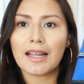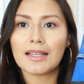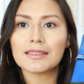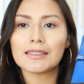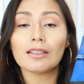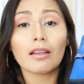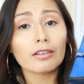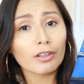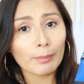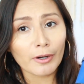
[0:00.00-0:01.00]
it has a lot
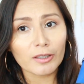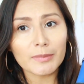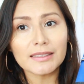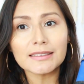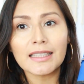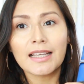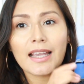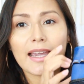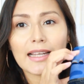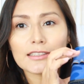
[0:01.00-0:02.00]
of compartments.
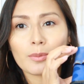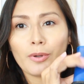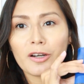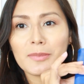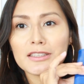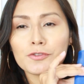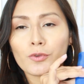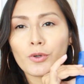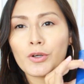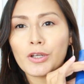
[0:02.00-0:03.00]
It has compartments
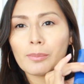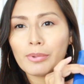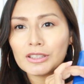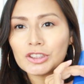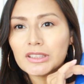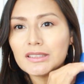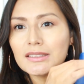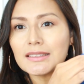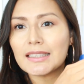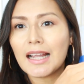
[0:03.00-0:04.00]
for your
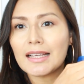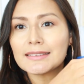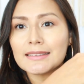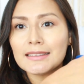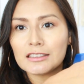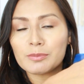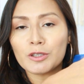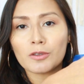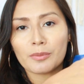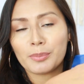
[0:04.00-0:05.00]
brushes. It has this
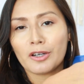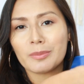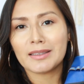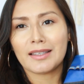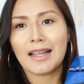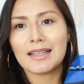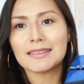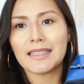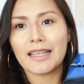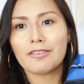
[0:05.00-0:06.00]
middle compartment that
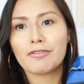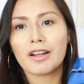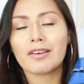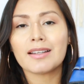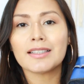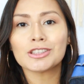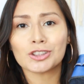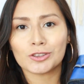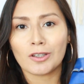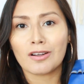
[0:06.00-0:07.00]
has a very
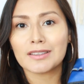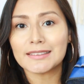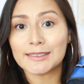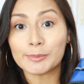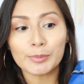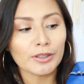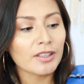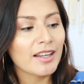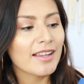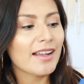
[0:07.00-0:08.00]
strong
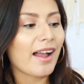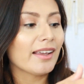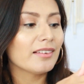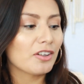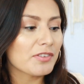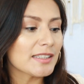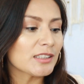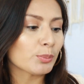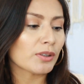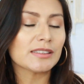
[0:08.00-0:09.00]
zipper. I love this
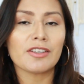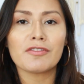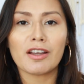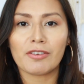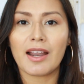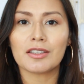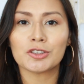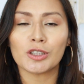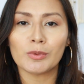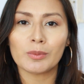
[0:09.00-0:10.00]
zipper because I've never had
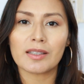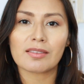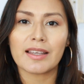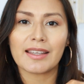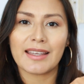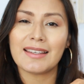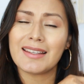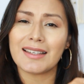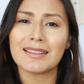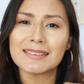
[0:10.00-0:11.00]
trouble with like it
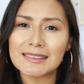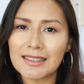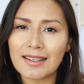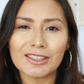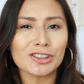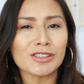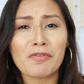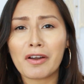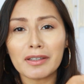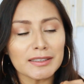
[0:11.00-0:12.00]
getting stuck. It's just
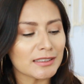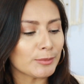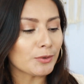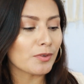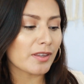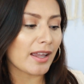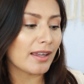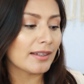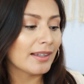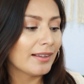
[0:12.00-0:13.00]
very smooth,
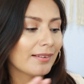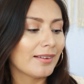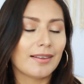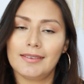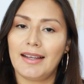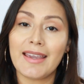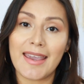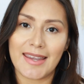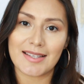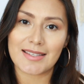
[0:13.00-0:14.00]
and I
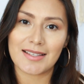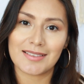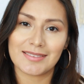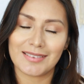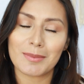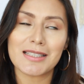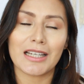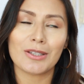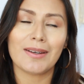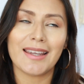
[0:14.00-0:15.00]
hate, let me
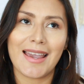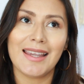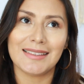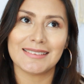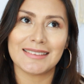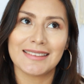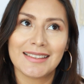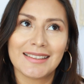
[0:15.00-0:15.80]
tell you, I hate